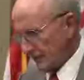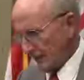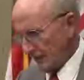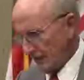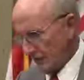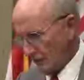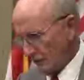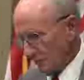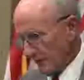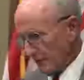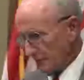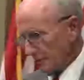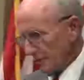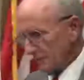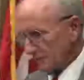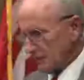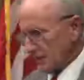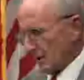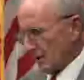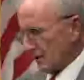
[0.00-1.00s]
and I
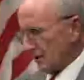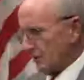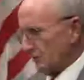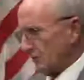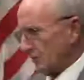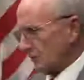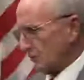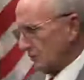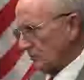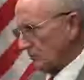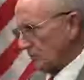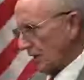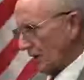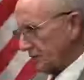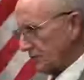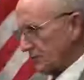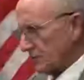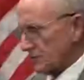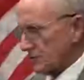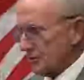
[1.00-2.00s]
remember him talking with
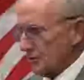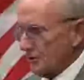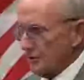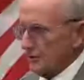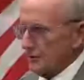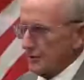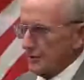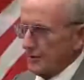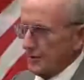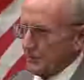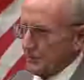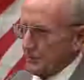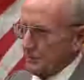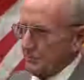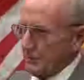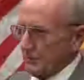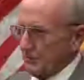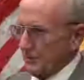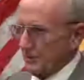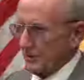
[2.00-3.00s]
Roger Stone and
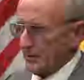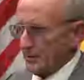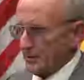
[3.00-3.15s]
other people